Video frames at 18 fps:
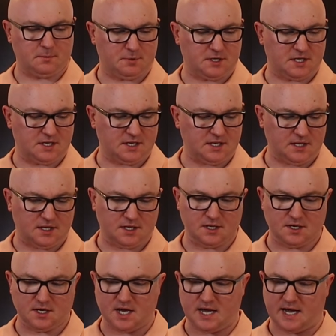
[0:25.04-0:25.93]
a bit
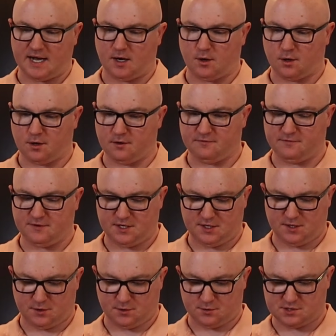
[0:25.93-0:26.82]
in our
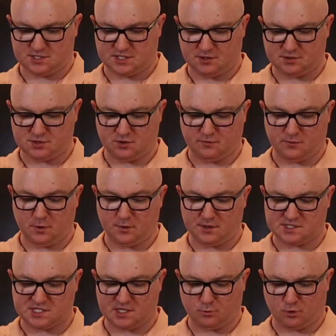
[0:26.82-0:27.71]
videos here. So if you
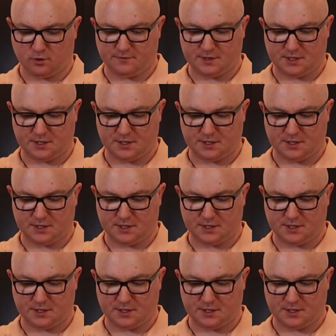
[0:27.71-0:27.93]
want to see more